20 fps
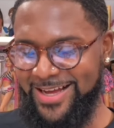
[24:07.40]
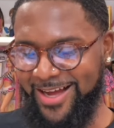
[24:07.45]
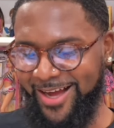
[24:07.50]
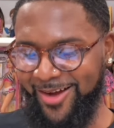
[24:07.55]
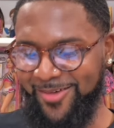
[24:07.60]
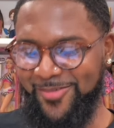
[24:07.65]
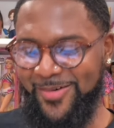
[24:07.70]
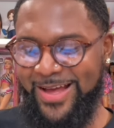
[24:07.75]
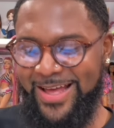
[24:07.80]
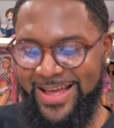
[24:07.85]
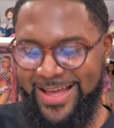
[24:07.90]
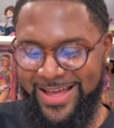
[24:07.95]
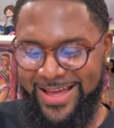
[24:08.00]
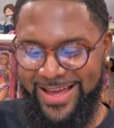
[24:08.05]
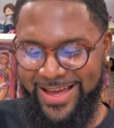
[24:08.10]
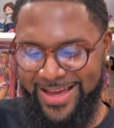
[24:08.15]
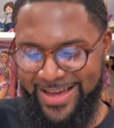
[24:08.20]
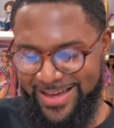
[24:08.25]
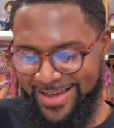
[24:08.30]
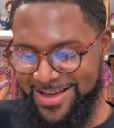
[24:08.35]
Um,
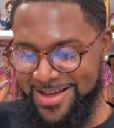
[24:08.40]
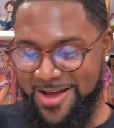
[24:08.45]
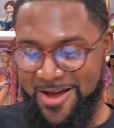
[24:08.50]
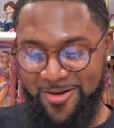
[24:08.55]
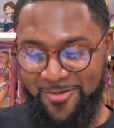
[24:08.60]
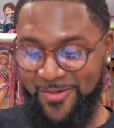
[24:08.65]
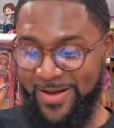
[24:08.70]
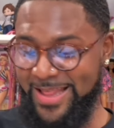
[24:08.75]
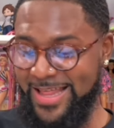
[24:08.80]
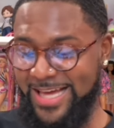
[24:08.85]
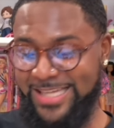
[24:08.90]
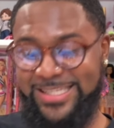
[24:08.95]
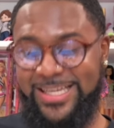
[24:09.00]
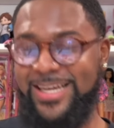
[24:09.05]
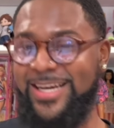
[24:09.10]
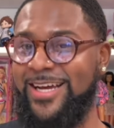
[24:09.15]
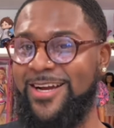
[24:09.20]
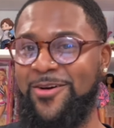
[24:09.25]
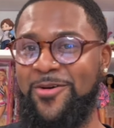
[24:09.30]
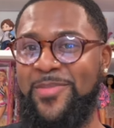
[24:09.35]
whether that's a
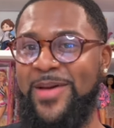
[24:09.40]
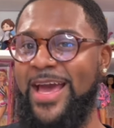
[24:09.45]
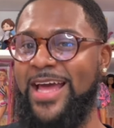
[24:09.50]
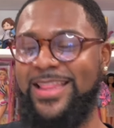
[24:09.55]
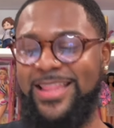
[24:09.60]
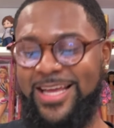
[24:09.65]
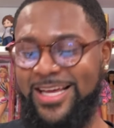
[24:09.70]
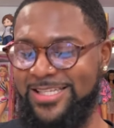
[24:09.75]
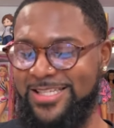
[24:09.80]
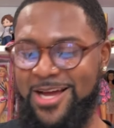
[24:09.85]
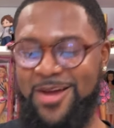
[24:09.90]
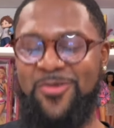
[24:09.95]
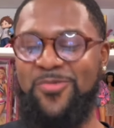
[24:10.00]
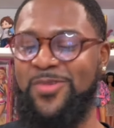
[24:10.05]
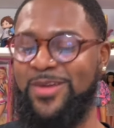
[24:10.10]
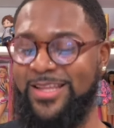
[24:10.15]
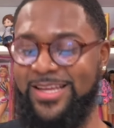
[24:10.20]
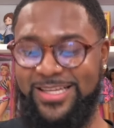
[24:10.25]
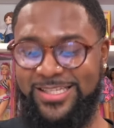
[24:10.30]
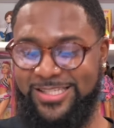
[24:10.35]
good or a bad thing, because I don't
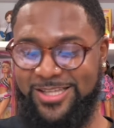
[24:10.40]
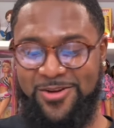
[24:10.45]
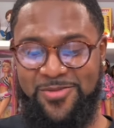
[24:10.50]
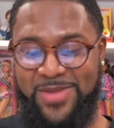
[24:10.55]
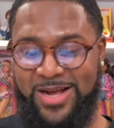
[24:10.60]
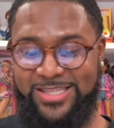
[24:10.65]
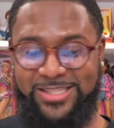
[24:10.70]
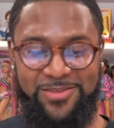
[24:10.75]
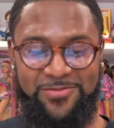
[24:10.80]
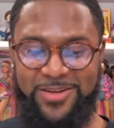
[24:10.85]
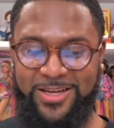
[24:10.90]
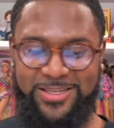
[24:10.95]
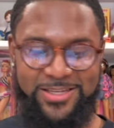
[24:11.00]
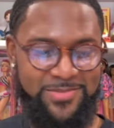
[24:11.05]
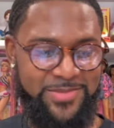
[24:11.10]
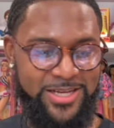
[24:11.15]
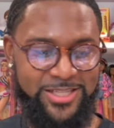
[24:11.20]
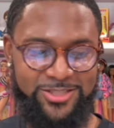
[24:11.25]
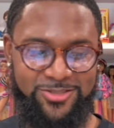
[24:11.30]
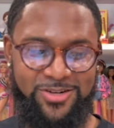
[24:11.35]
really consider myself like the
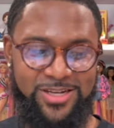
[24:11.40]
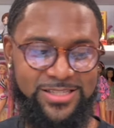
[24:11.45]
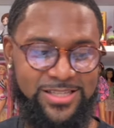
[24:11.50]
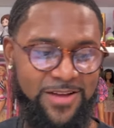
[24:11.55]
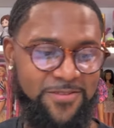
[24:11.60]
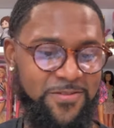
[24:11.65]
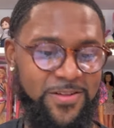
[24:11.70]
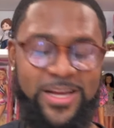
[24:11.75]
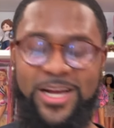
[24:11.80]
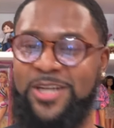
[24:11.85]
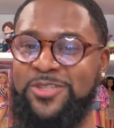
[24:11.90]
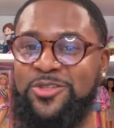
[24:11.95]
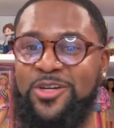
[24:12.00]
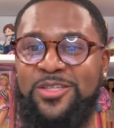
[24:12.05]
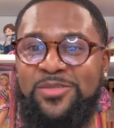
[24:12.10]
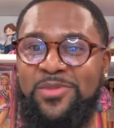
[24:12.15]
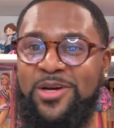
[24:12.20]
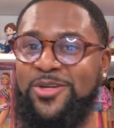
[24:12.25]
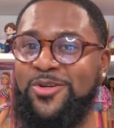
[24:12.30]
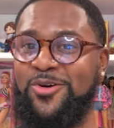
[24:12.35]
best dress. I feel like I
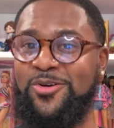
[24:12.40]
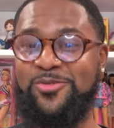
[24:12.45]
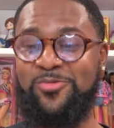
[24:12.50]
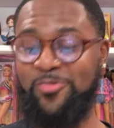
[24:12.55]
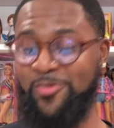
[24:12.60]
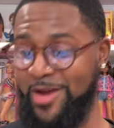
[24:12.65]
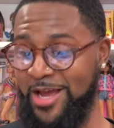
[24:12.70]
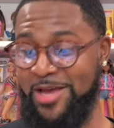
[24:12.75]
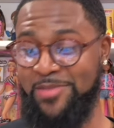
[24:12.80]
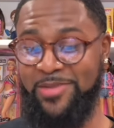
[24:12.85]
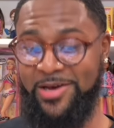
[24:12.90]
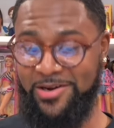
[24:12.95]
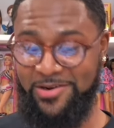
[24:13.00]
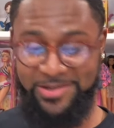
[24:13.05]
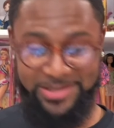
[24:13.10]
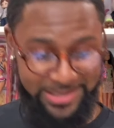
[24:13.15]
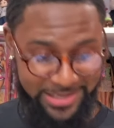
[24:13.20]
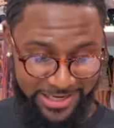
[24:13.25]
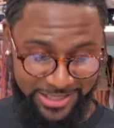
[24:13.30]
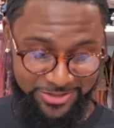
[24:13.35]
dress my dolls way better
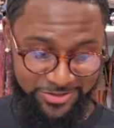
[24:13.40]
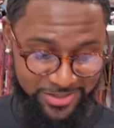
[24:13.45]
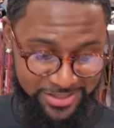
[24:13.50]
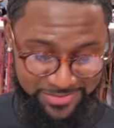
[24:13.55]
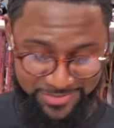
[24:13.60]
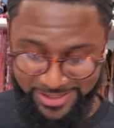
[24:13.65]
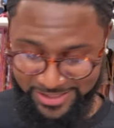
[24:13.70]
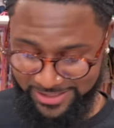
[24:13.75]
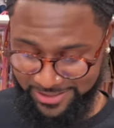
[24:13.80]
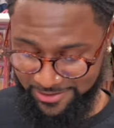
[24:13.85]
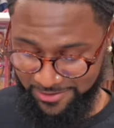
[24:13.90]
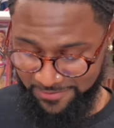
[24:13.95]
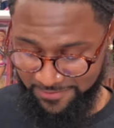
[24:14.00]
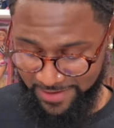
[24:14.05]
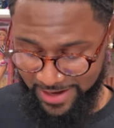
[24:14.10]
than I dress myself.